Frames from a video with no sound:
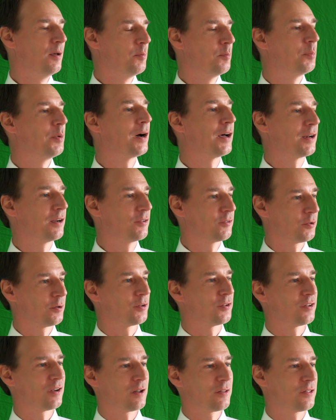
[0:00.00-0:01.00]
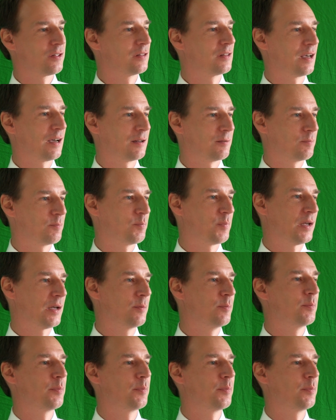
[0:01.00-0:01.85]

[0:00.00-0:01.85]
But it turns out that that big